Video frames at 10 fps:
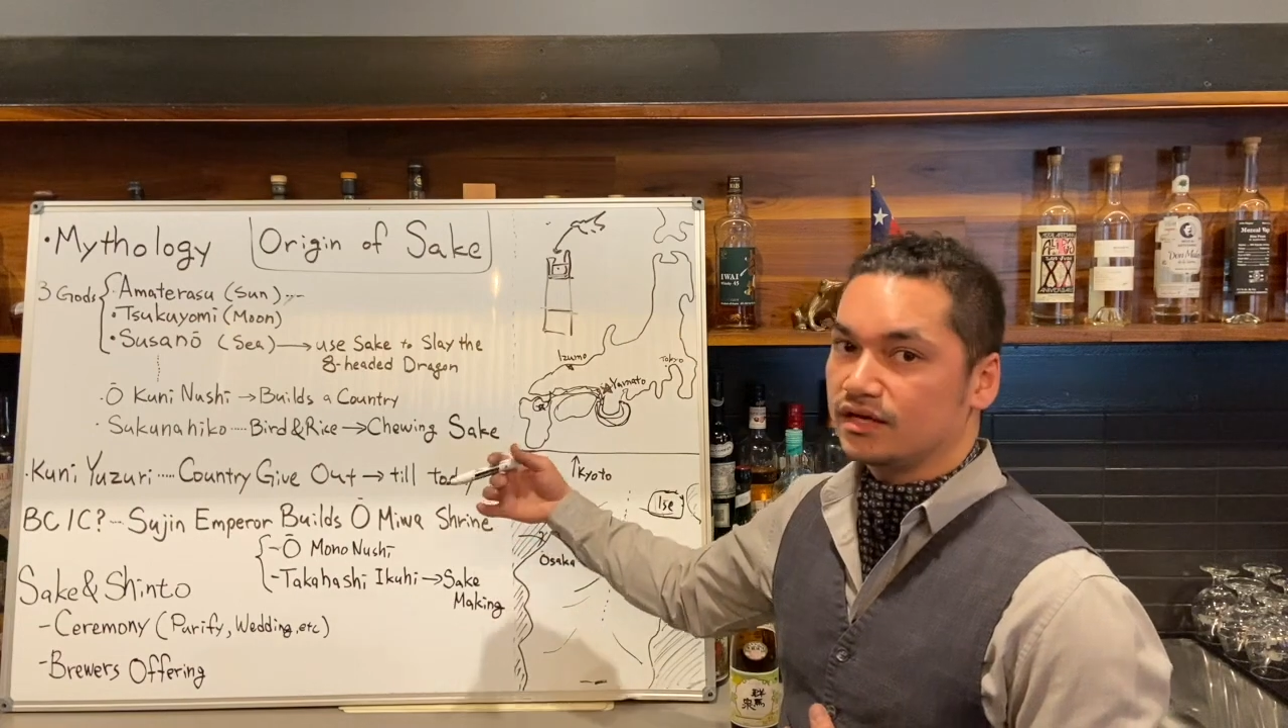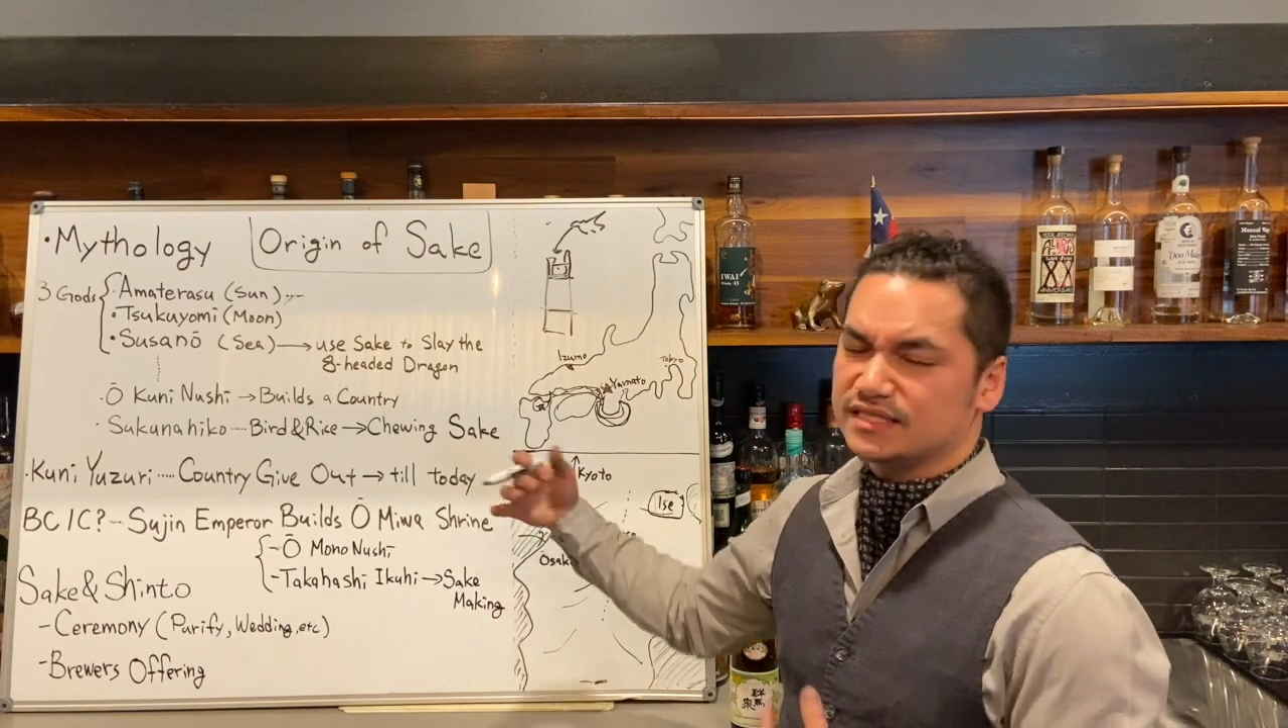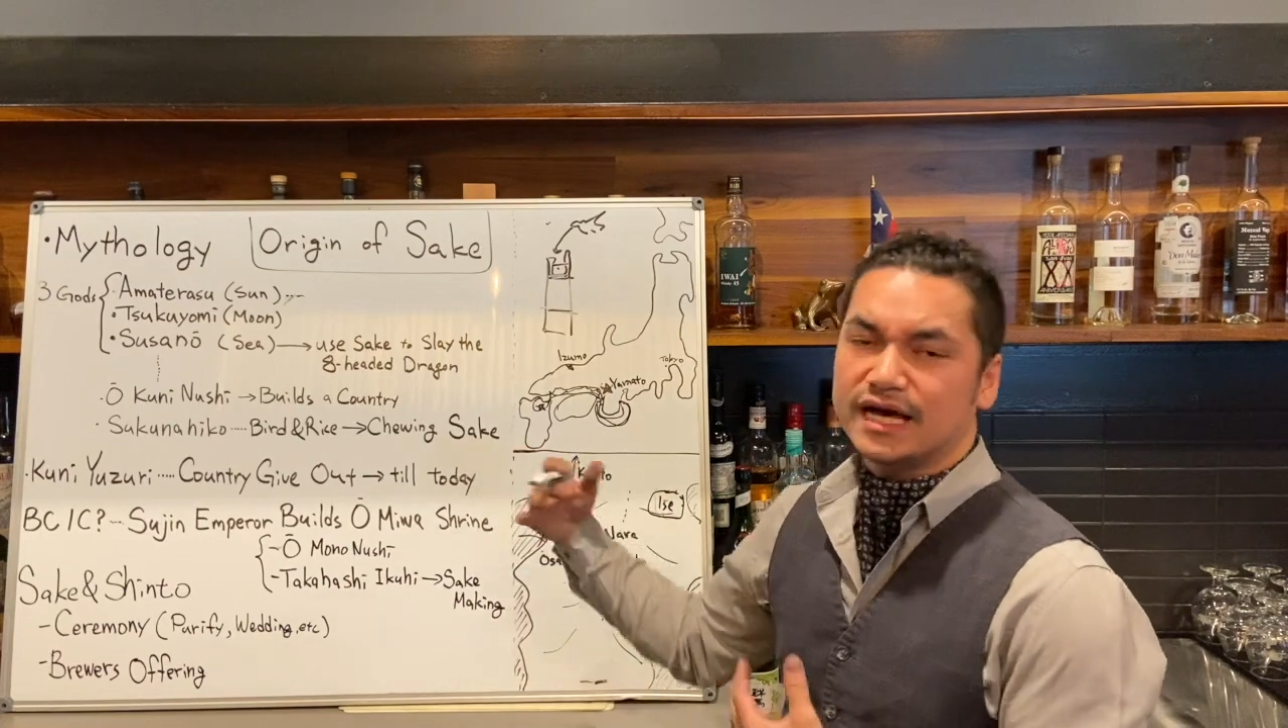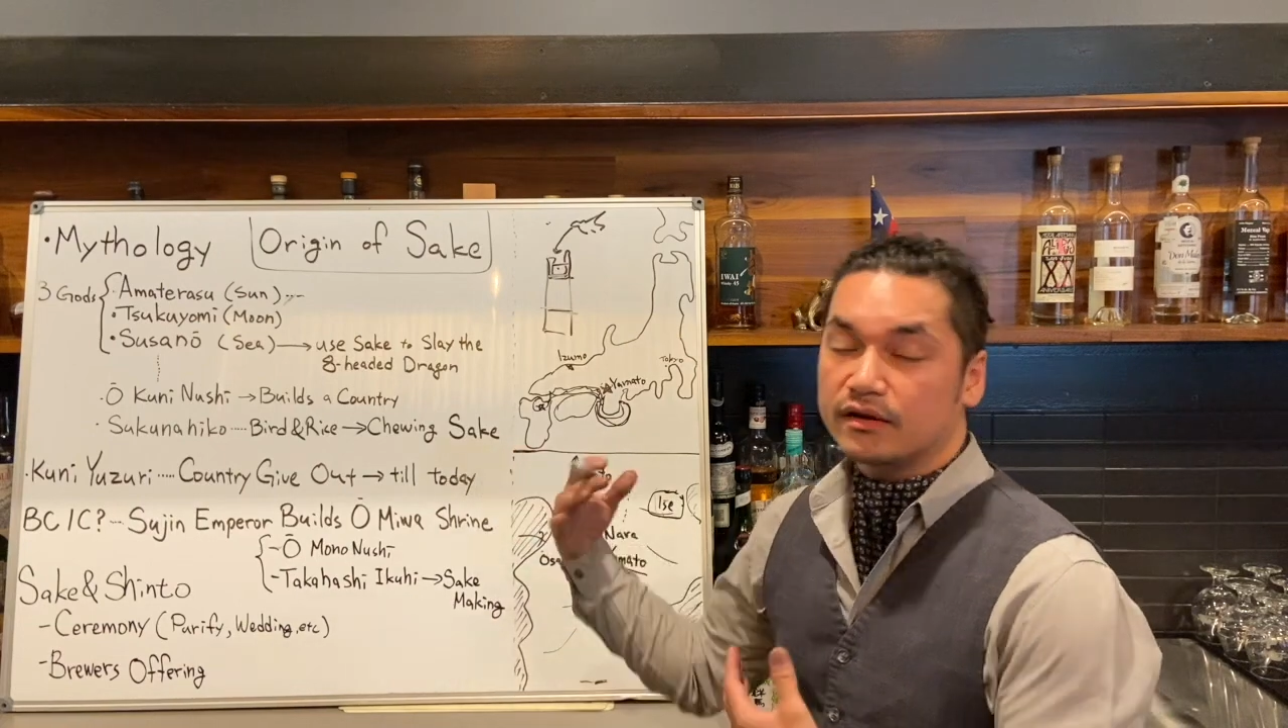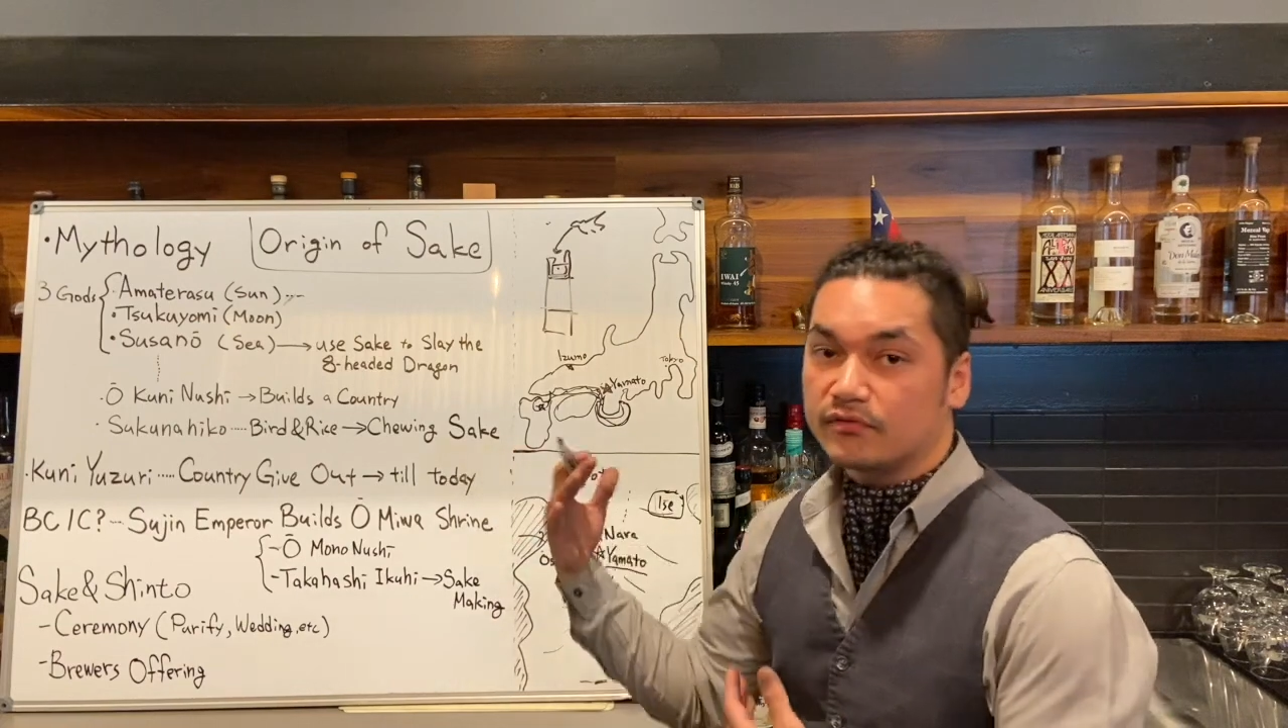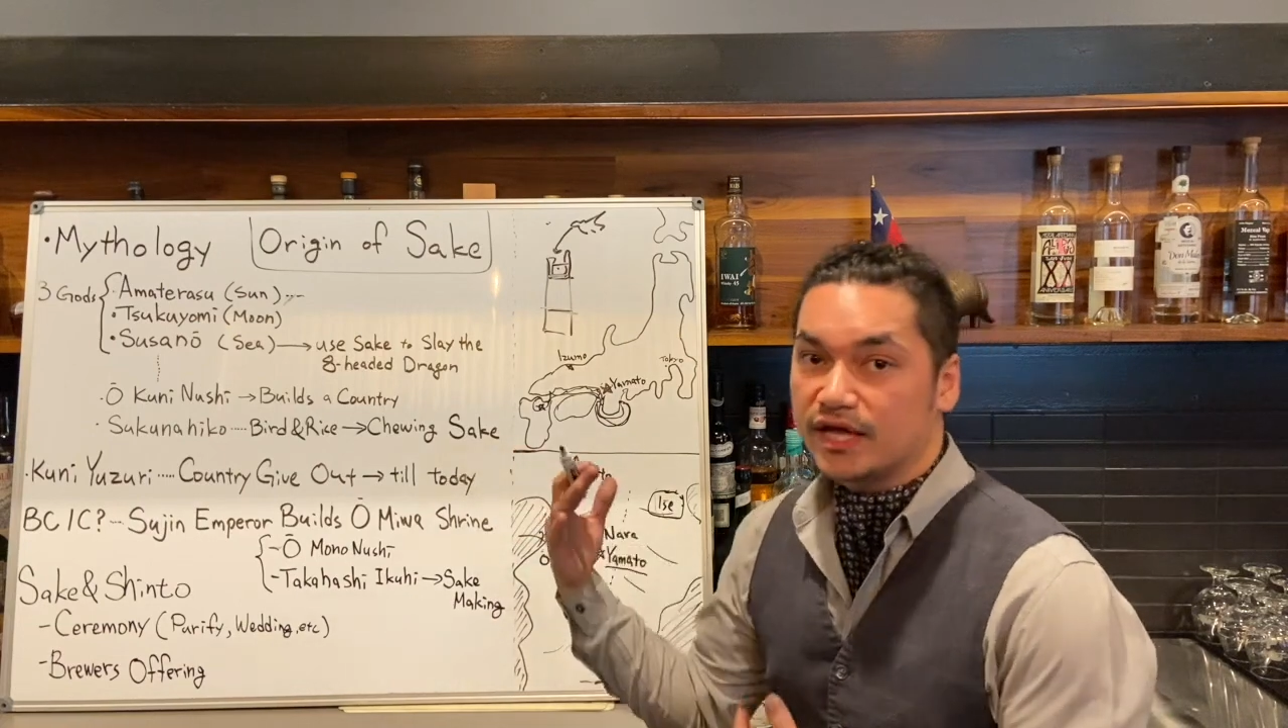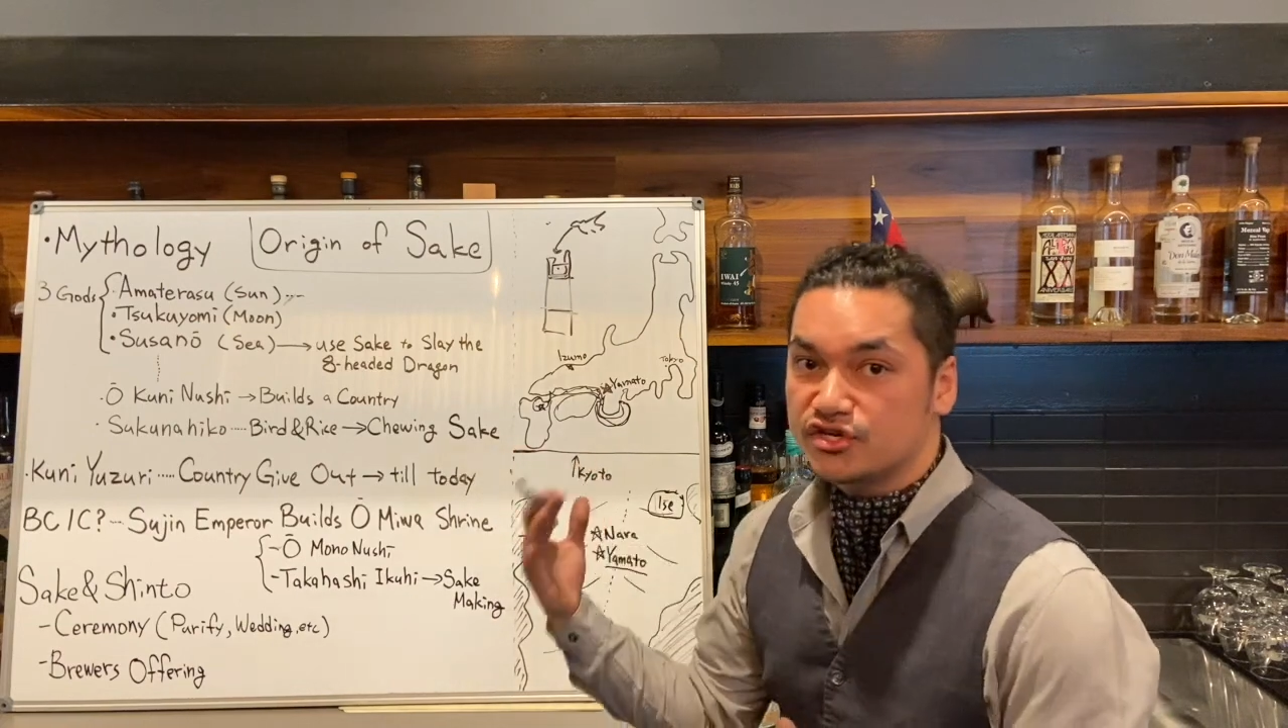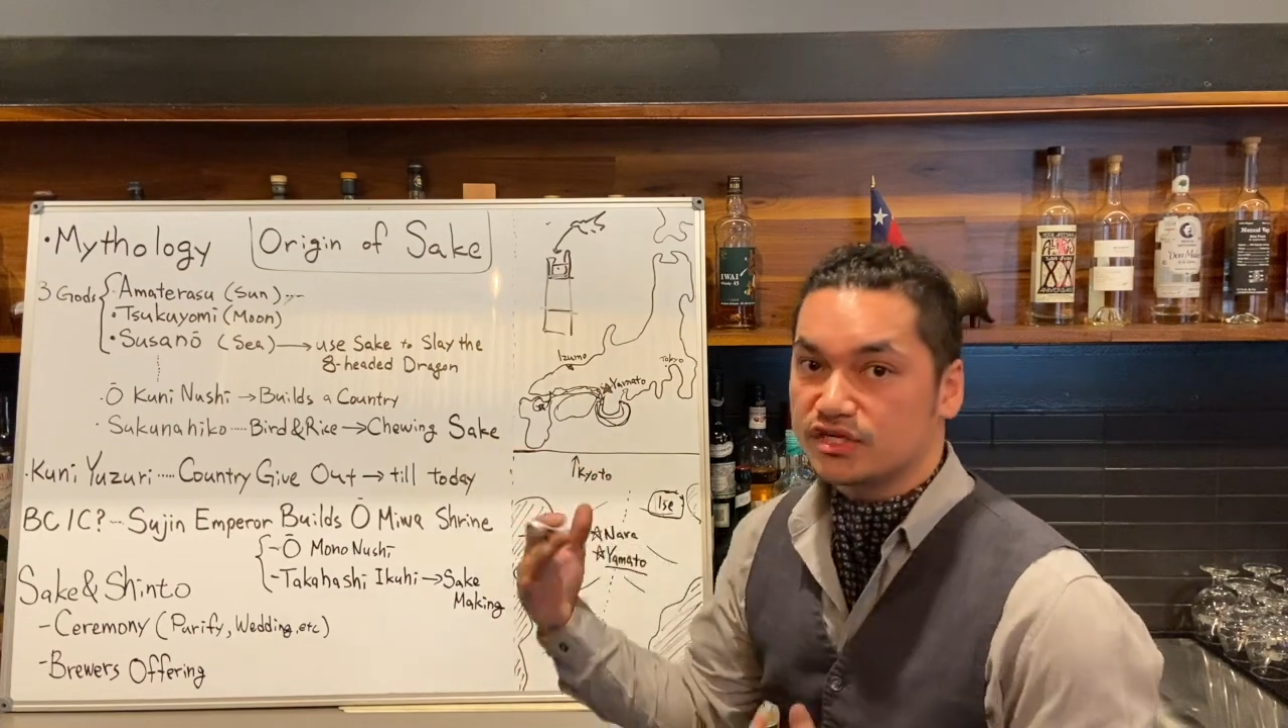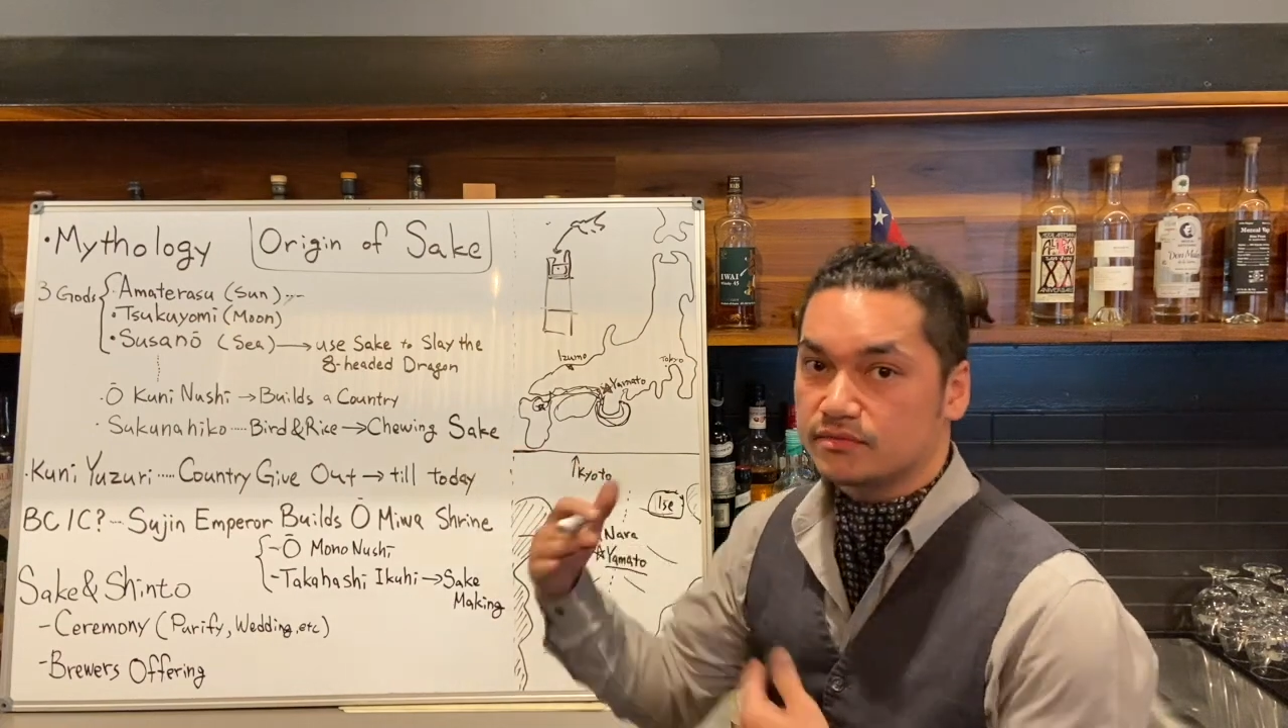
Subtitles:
It's not even history,